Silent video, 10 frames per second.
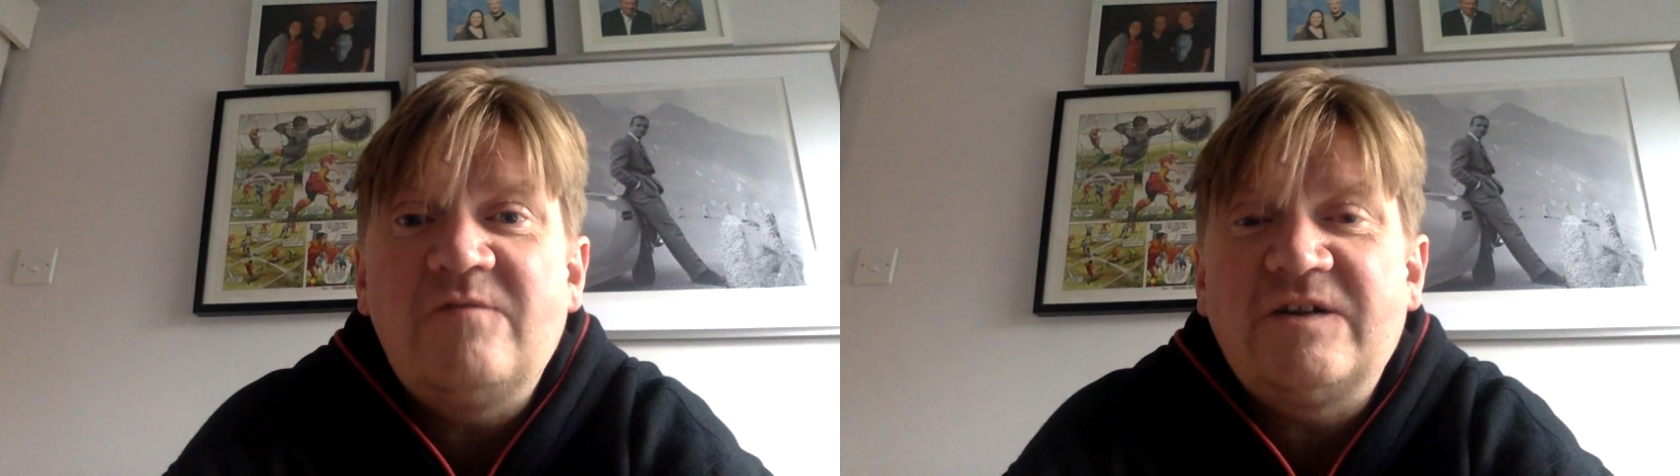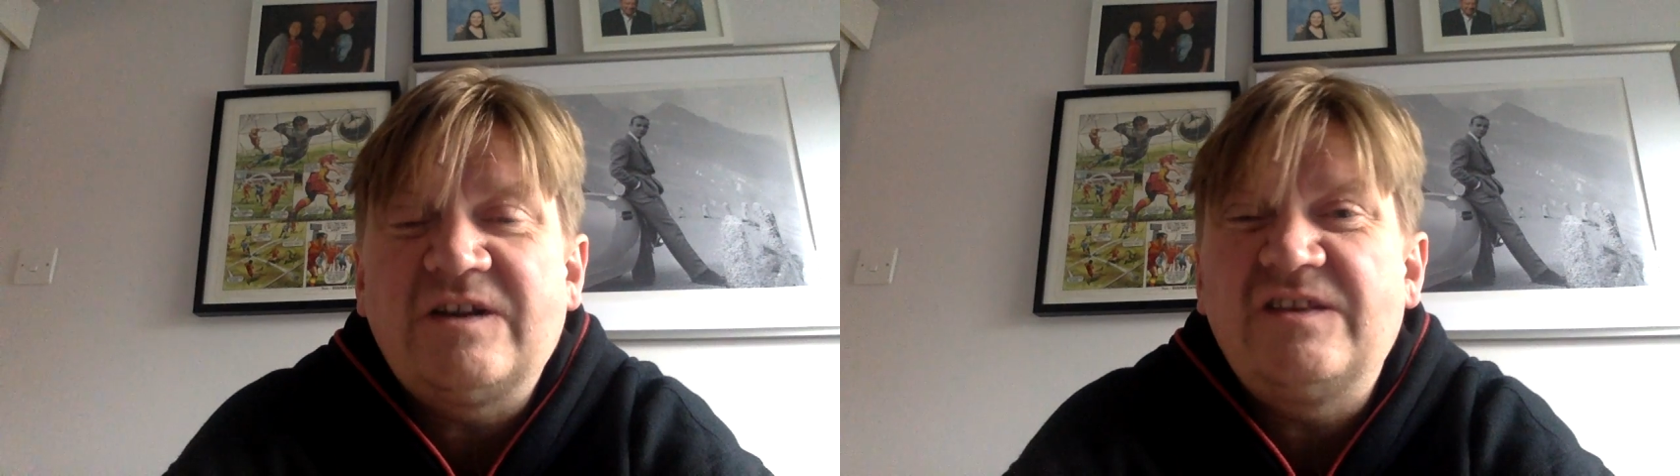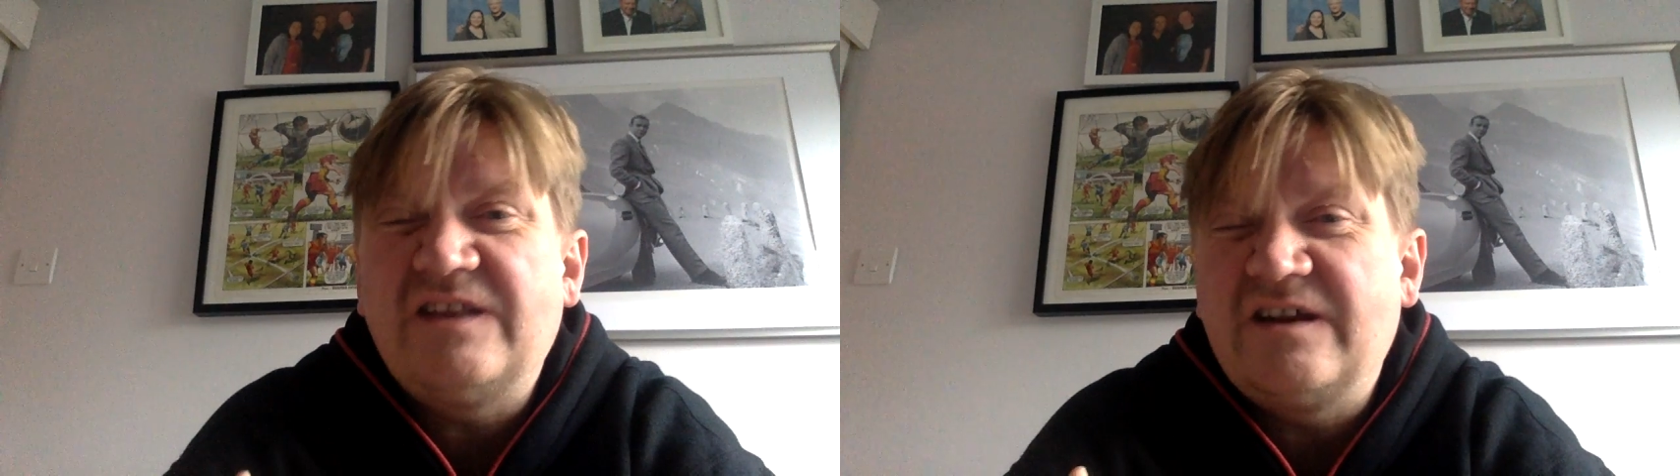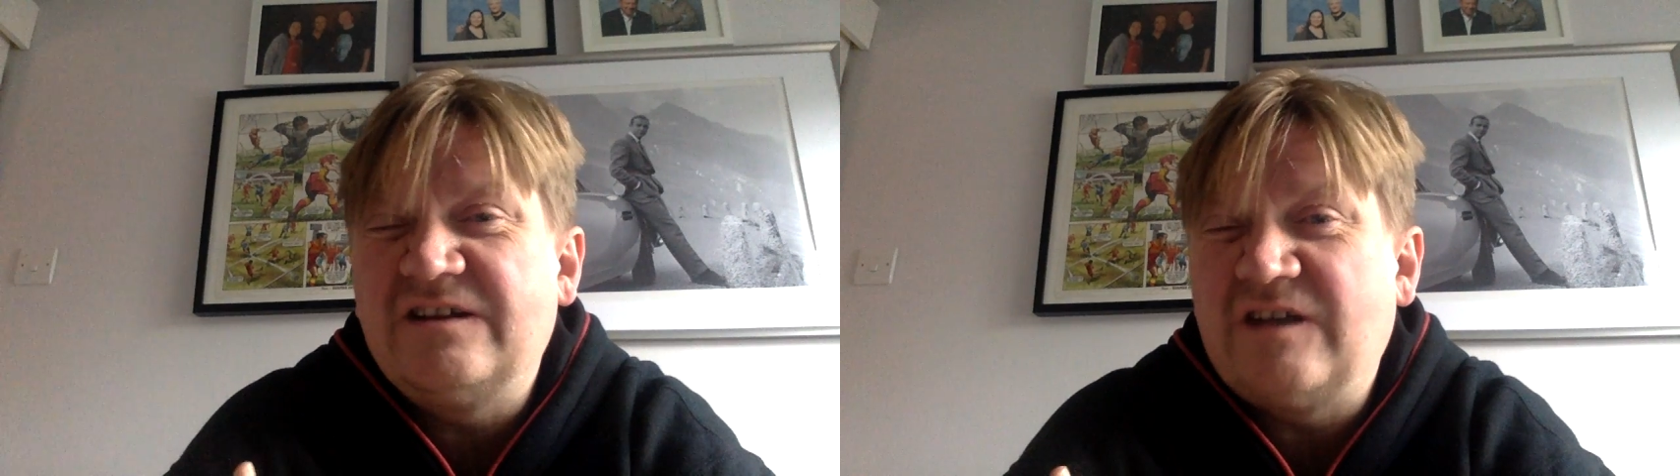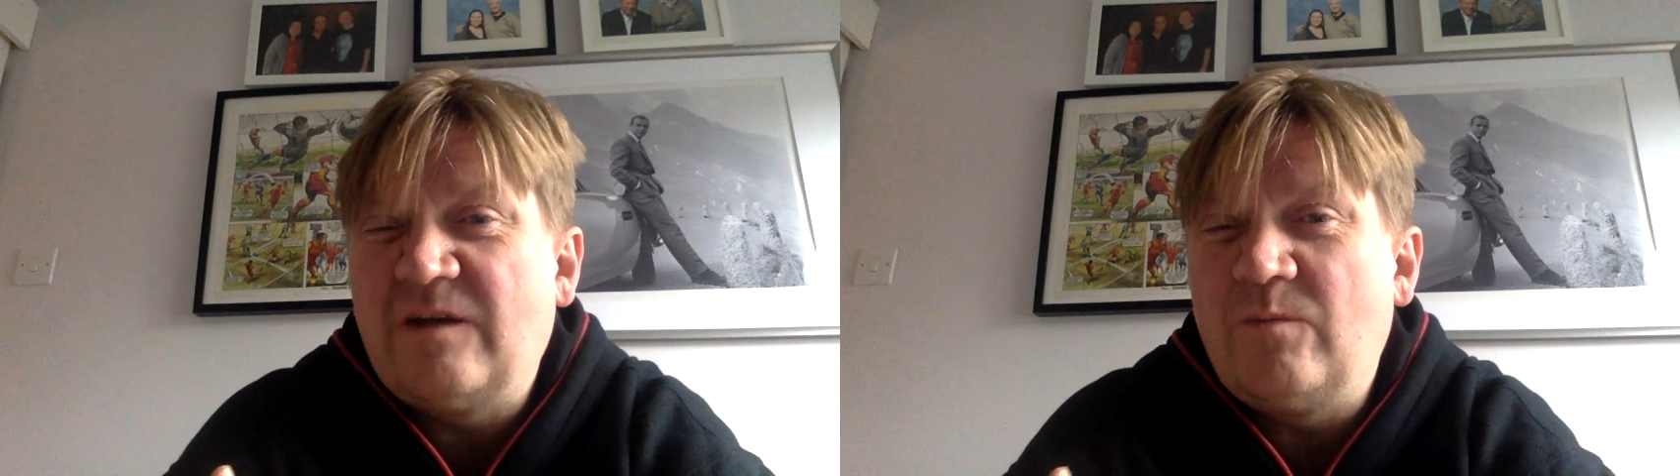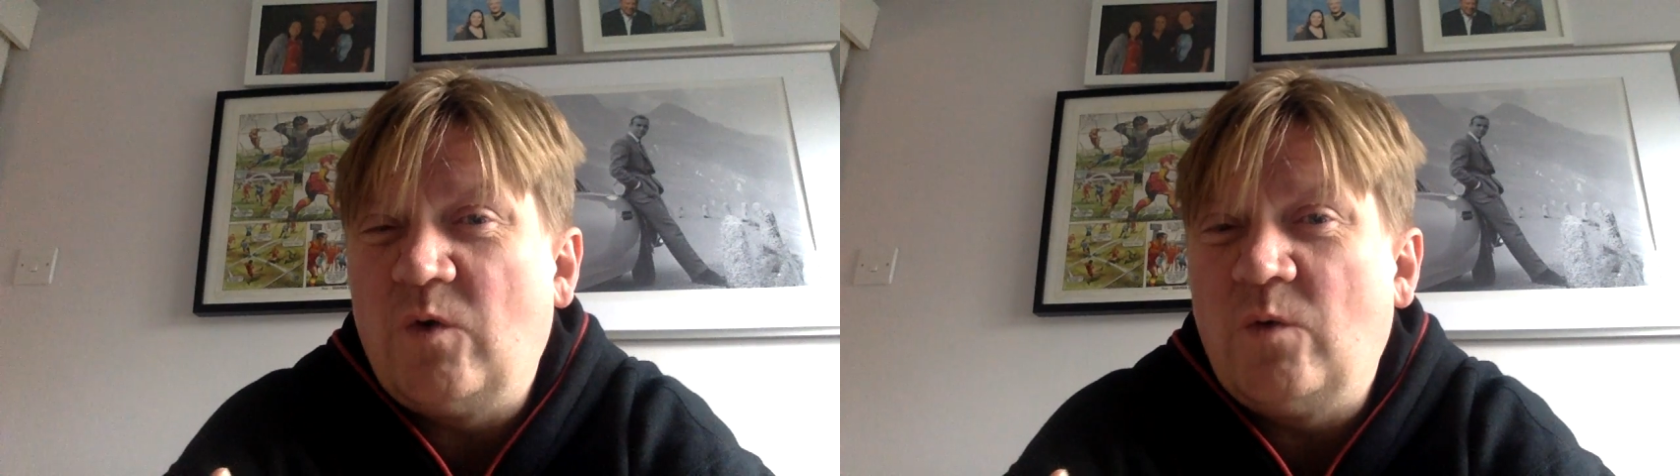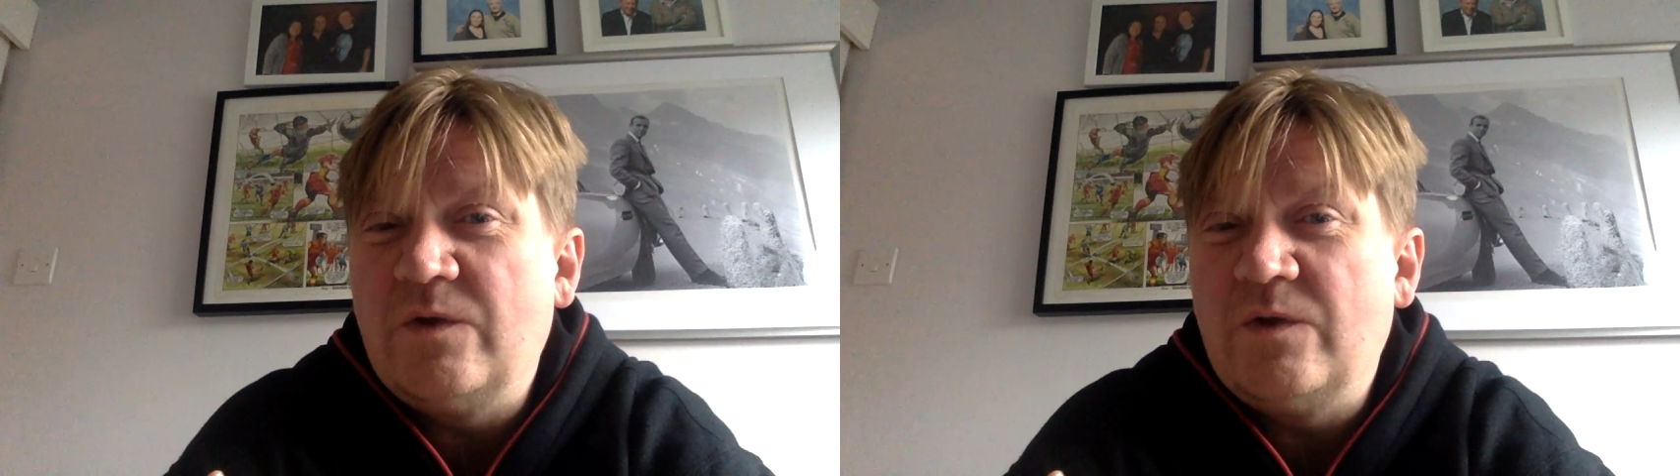In fact, I think they could have done more